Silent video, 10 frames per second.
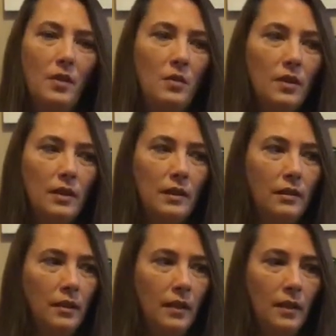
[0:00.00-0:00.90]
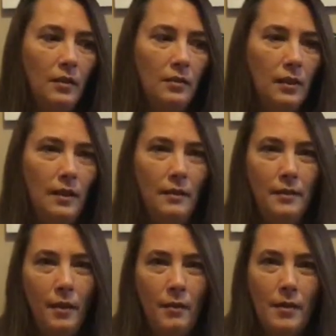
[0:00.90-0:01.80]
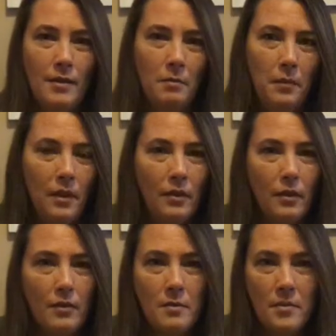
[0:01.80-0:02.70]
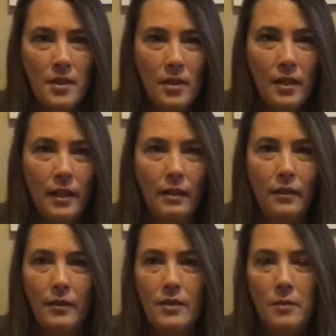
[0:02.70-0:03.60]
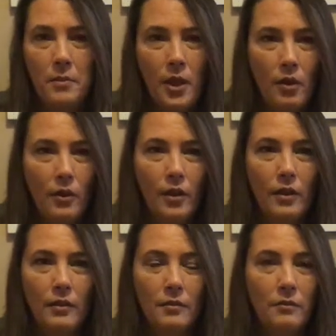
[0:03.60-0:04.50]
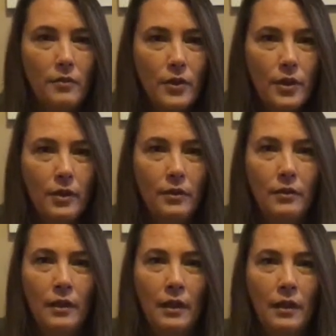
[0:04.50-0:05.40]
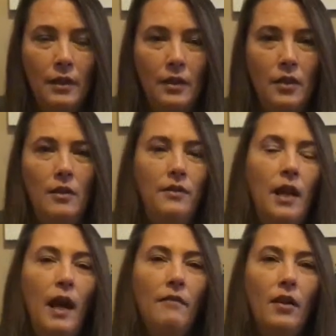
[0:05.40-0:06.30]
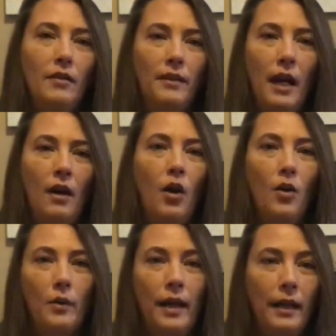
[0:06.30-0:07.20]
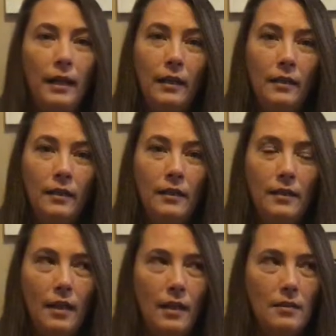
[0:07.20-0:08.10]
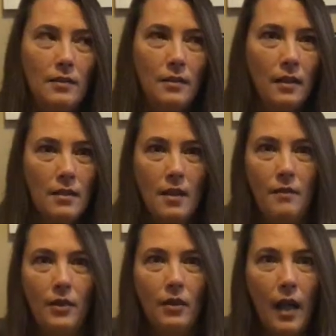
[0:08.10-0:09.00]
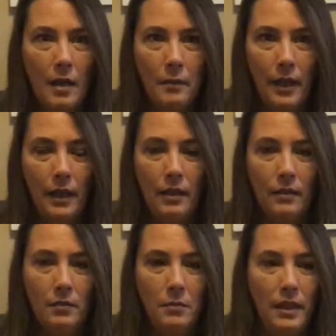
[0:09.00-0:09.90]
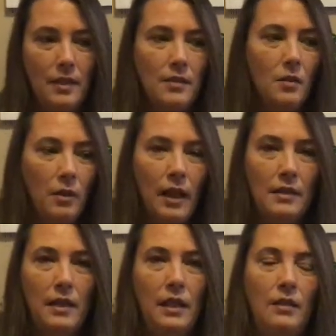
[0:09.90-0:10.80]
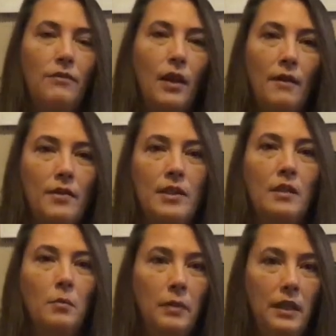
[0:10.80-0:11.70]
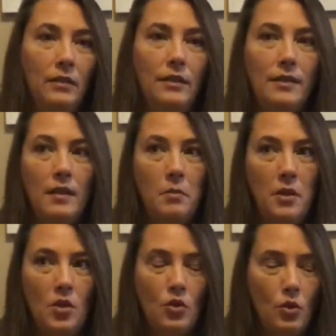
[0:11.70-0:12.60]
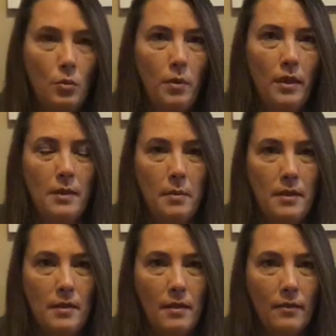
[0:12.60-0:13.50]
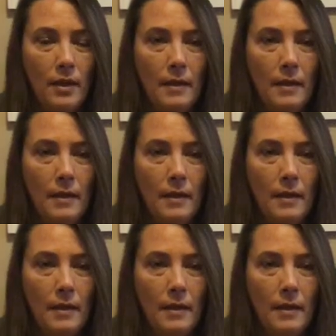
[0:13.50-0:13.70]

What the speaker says: Or donuts and milk, or some cereal, or some yogurt and fruit. If you have all of that already, that's going to save you a lot of money, because going out to eat for every single meal is going to be super expensive.